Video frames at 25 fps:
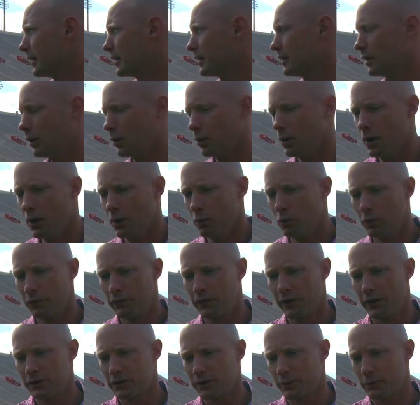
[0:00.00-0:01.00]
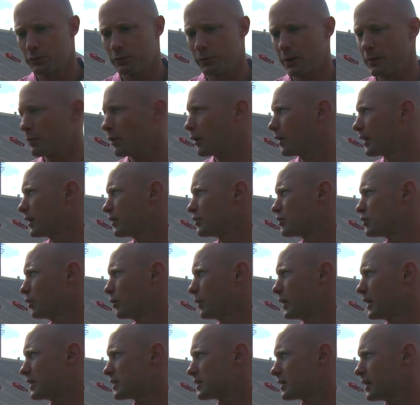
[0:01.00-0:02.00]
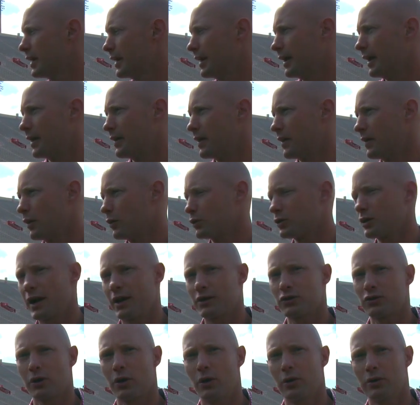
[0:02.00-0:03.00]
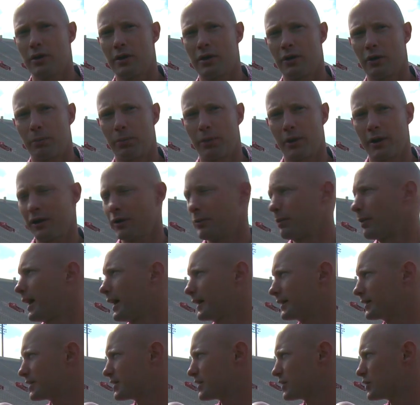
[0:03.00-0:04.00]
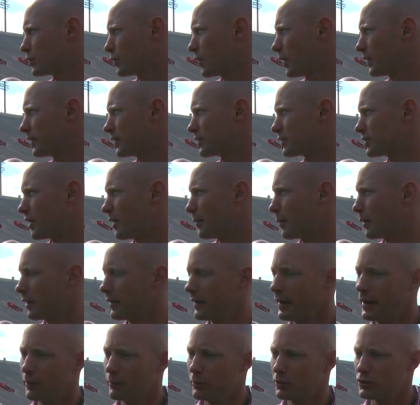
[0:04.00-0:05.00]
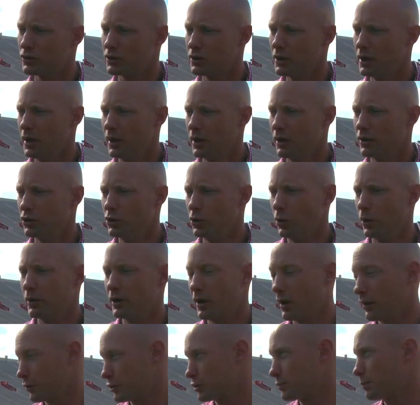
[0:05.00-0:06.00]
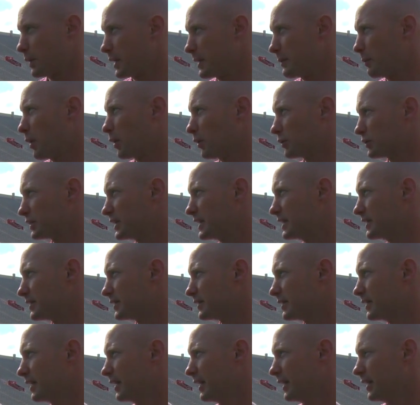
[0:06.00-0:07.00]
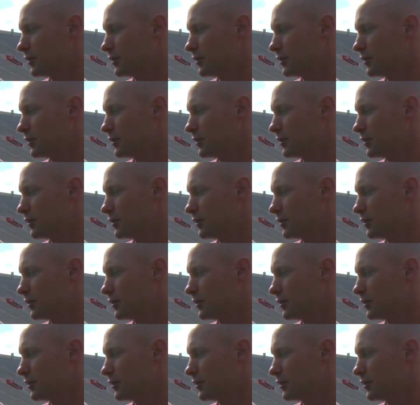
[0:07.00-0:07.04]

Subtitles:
You know, we'll finish up spring ball here in 2 weeks, and then those guys will go into their player practices throughout the summer, and they almost do another spring ball season.